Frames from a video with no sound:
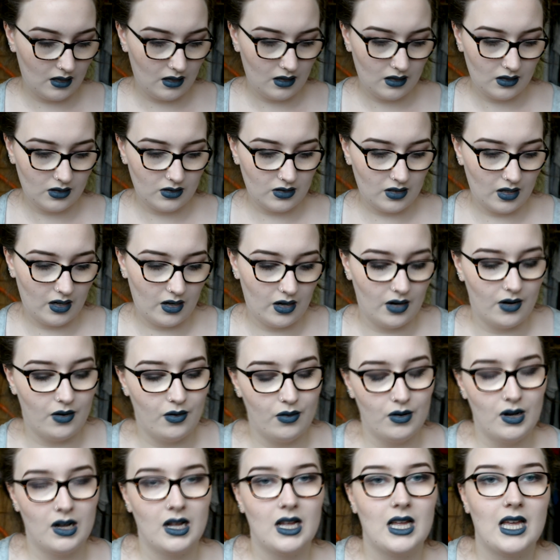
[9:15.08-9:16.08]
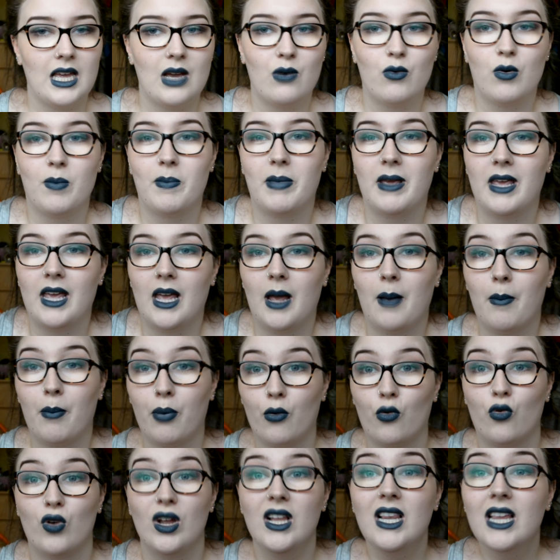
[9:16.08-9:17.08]
So it would be
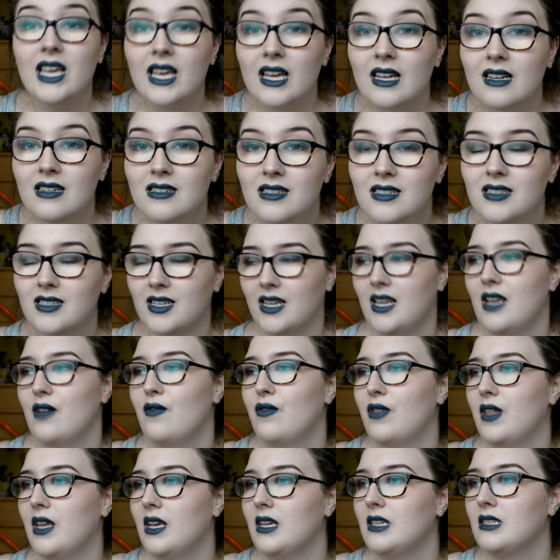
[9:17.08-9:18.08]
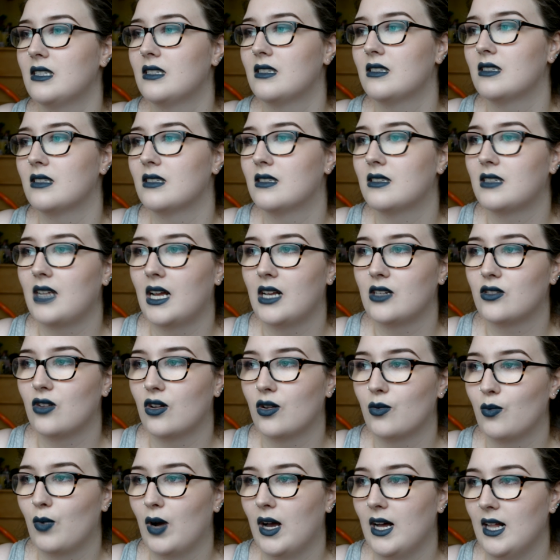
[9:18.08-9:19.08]
brilliant if this stays
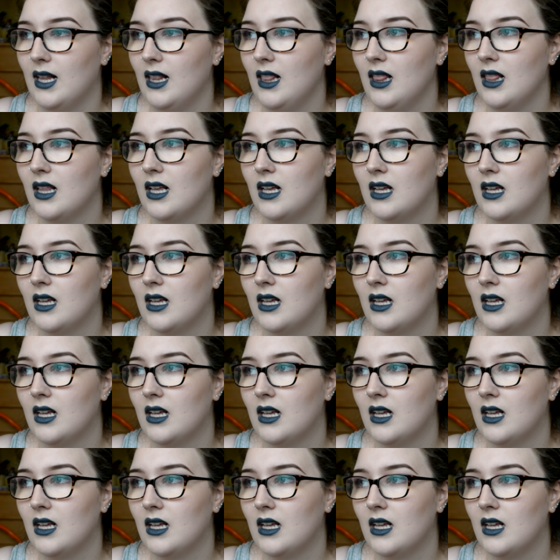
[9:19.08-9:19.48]
on well